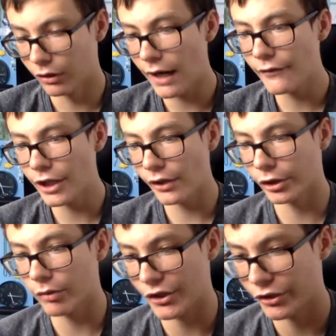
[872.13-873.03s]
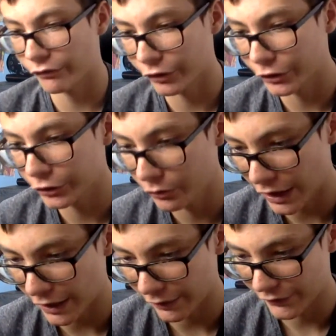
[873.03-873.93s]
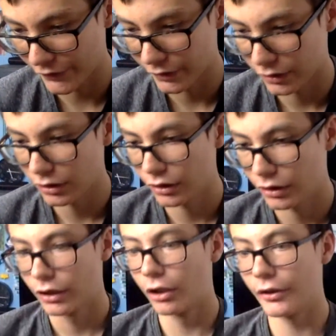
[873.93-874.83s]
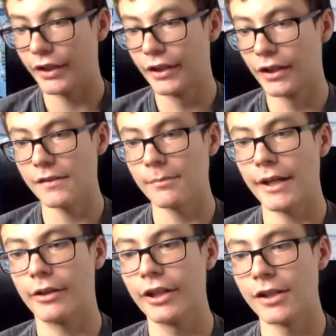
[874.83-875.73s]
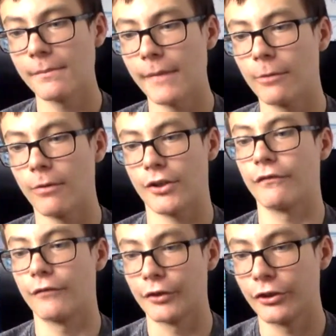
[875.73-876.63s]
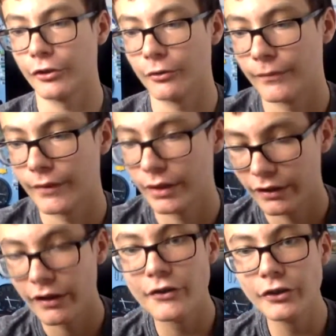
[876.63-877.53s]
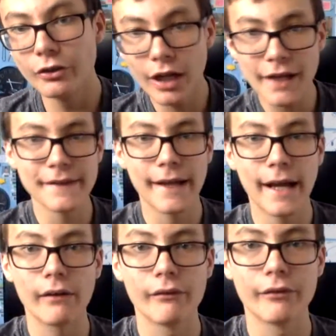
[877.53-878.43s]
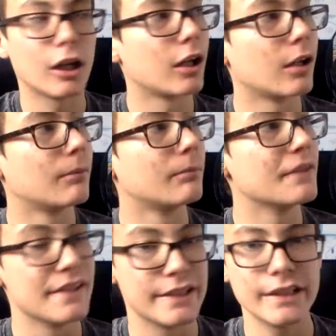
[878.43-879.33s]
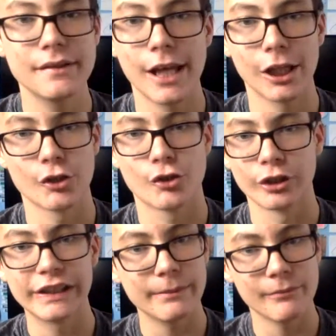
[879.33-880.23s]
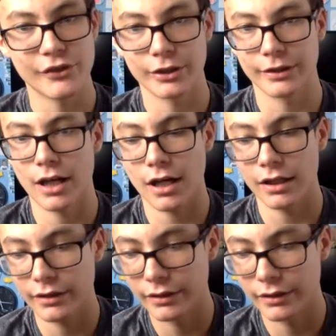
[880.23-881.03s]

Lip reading: Oh, and I have another question for you guys. Okay, here's my question for you. Do you guys have detailed dreams or not?